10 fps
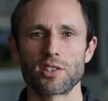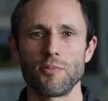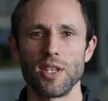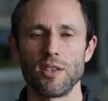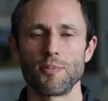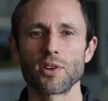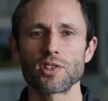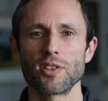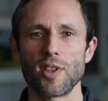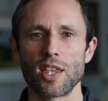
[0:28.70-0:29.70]
like to be the
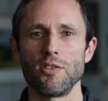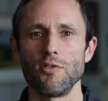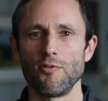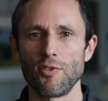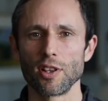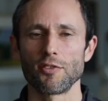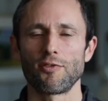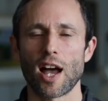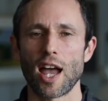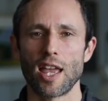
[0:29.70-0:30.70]
person that you
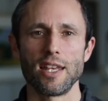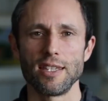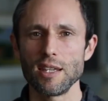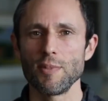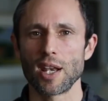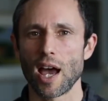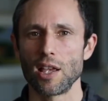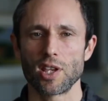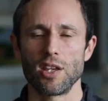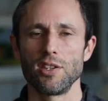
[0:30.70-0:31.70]
vilify and
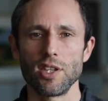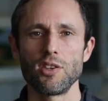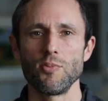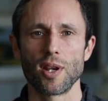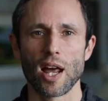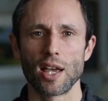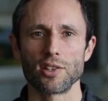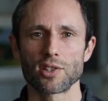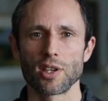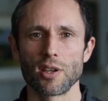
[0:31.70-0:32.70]
demonize and
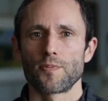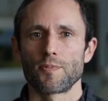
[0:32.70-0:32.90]
dehumanize?